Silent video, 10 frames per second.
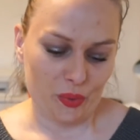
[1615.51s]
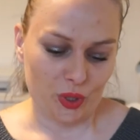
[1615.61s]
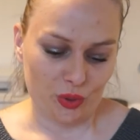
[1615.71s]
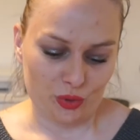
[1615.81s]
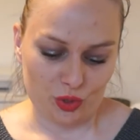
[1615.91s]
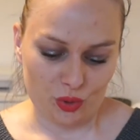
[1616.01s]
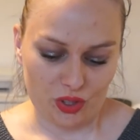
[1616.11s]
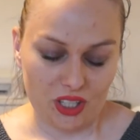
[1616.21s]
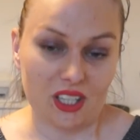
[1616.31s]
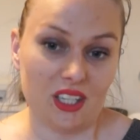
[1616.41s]
go to
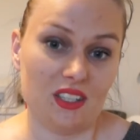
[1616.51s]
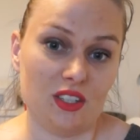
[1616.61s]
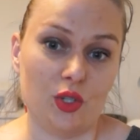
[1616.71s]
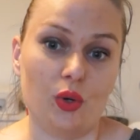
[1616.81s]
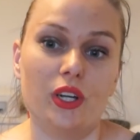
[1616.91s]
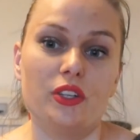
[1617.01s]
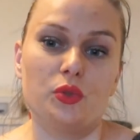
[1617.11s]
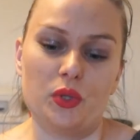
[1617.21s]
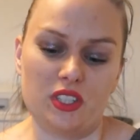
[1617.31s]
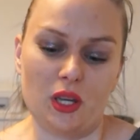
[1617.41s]
the Isadora
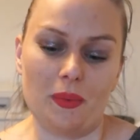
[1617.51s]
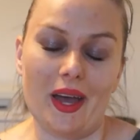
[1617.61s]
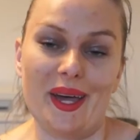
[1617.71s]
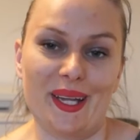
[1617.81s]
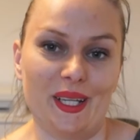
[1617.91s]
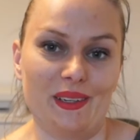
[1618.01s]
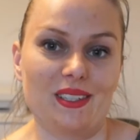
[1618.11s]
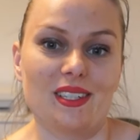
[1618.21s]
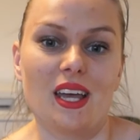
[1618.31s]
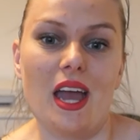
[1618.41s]
Twist Up Eye
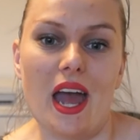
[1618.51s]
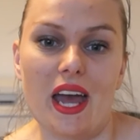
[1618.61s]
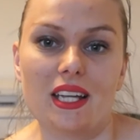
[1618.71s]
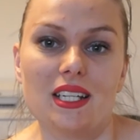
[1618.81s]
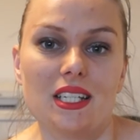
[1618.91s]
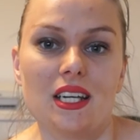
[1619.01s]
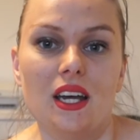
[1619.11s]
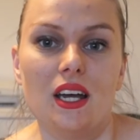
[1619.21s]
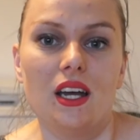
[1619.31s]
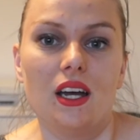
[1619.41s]
Gloss and
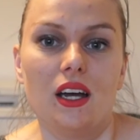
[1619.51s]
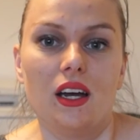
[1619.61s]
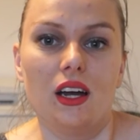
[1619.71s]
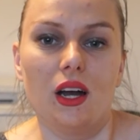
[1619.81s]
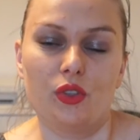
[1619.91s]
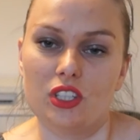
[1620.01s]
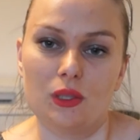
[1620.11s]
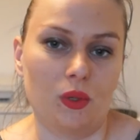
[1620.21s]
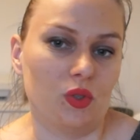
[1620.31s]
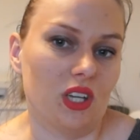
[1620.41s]
I was
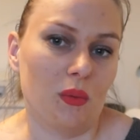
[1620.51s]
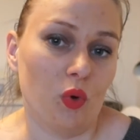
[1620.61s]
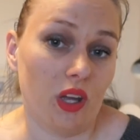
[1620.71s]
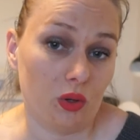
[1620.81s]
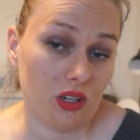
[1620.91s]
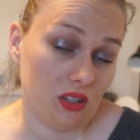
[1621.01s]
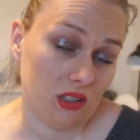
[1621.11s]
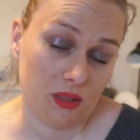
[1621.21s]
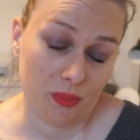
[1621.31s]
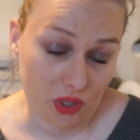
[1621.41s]
just about to say I'm wearing
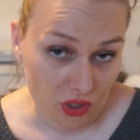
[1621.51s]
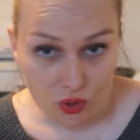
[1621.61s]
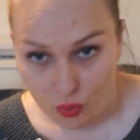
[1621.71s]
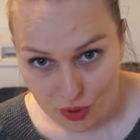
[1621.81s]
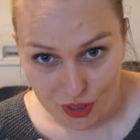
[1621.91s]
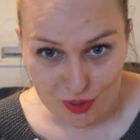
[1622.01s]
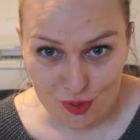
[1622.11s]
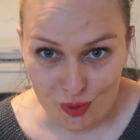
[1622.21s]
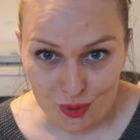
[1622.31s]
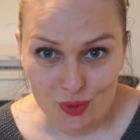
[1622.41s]
this but I already
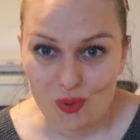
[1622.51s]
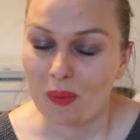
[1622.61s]
told you